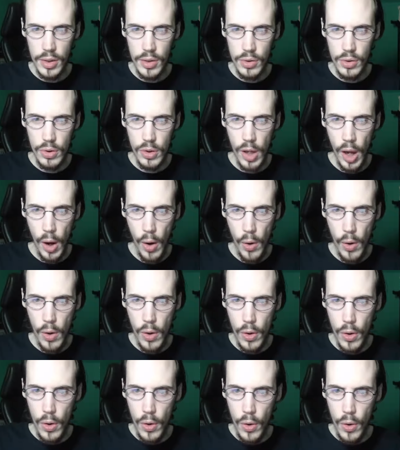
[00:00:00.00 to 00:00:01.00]
look out.
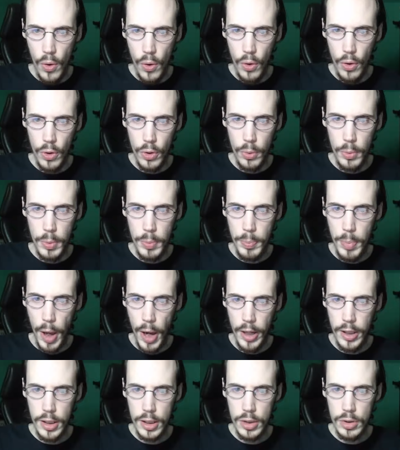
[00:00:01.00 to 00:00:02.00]
We'll be
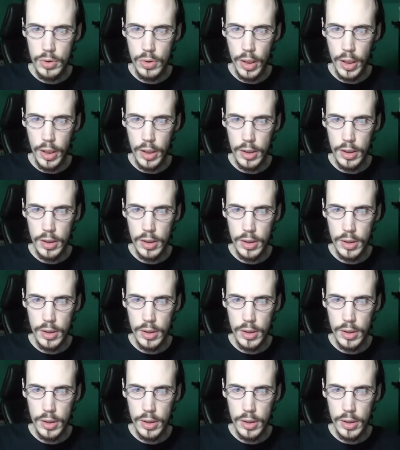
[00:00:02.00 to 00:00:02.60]
back in the drink.